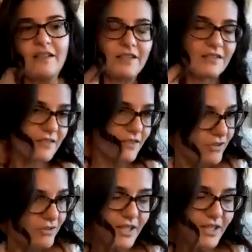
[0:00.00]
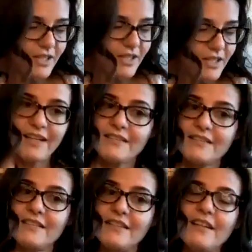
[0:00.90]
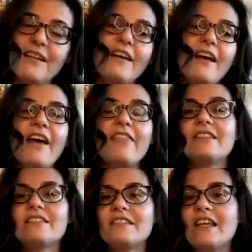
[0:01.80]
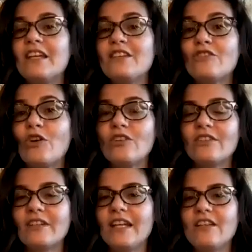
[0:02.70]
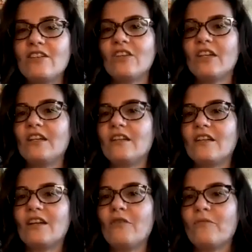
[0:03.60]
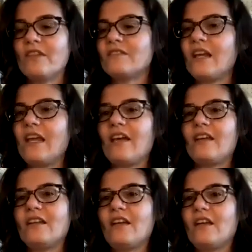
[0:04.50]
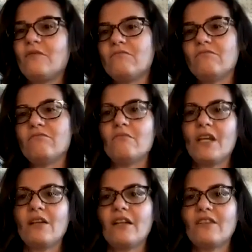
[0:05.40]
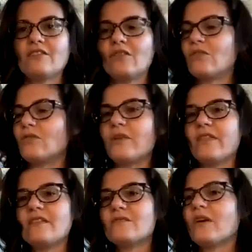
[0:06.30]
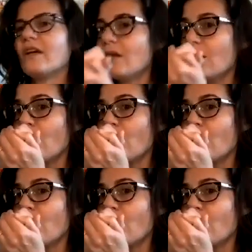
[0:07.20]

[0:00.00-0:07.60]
So nice. And then to take internally, you can cup this hand and make like a circle with this one,